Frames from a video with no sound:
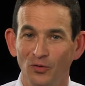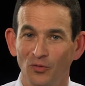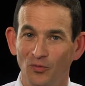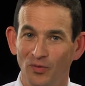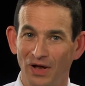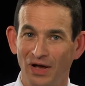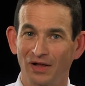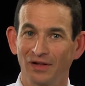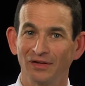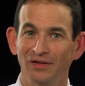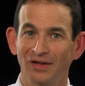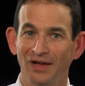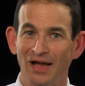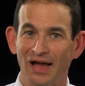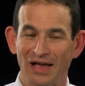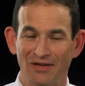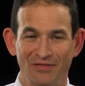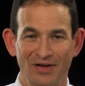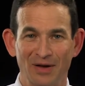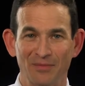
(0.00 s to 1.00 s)
Well,
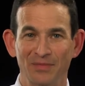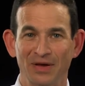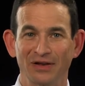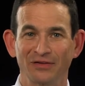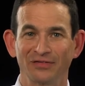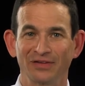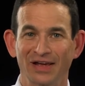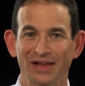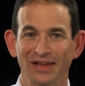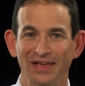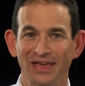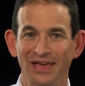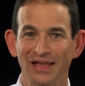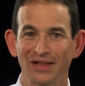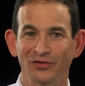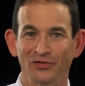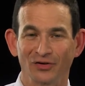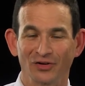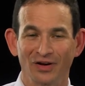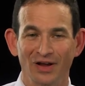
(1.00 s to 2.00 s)
I've got metastatic
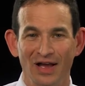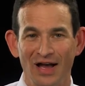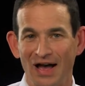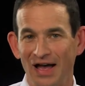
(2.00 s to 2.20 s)
cancer.